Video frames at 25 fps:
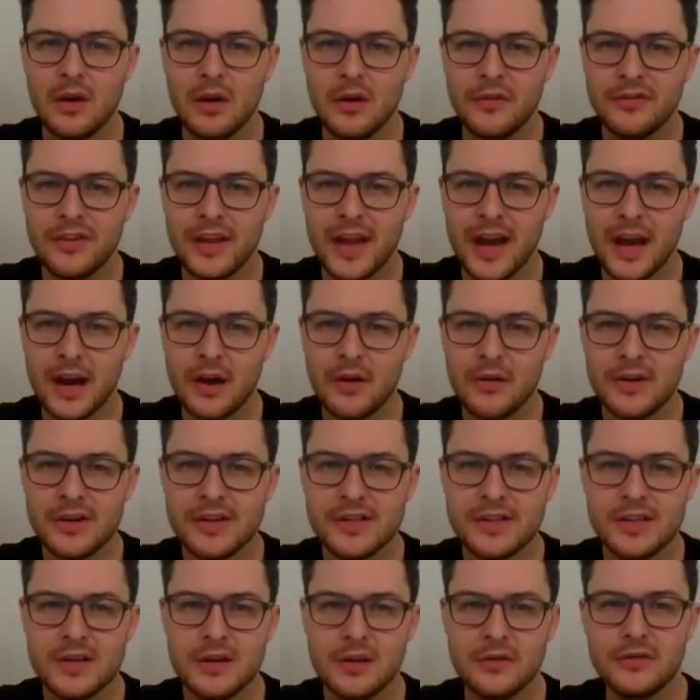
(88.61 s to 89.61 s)
of the
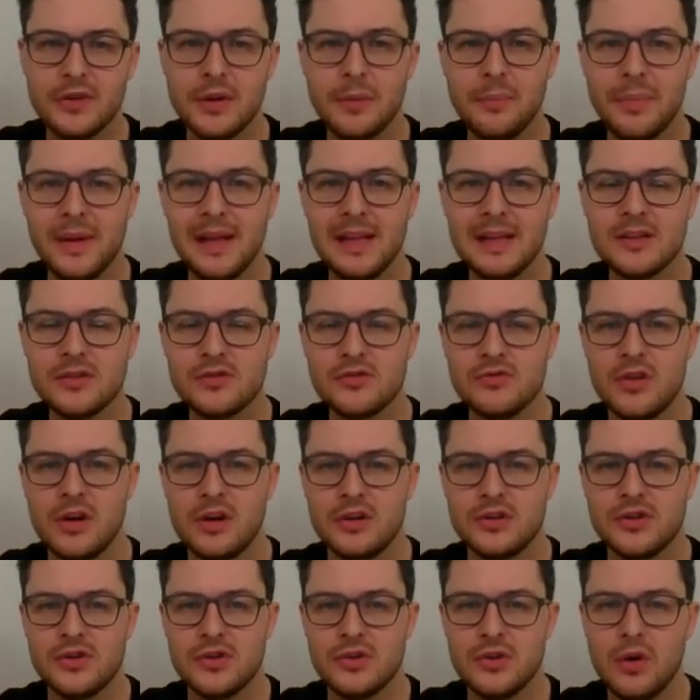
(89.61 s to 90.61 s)
accuracy of the build
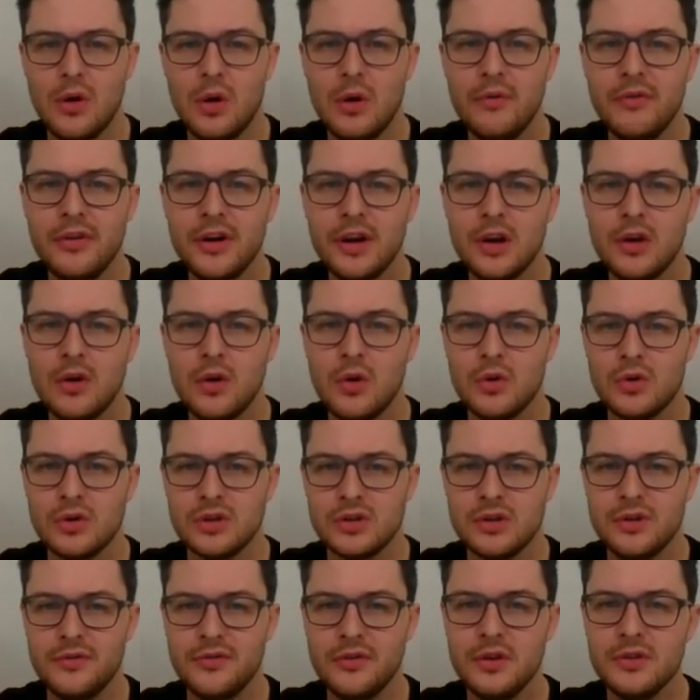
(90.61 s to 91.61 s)
structure over the
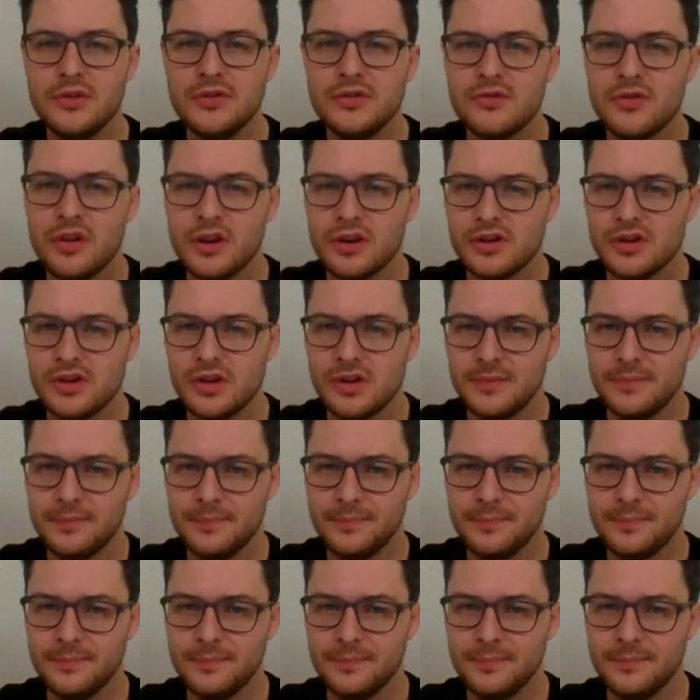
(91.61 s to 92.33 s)
course of construction.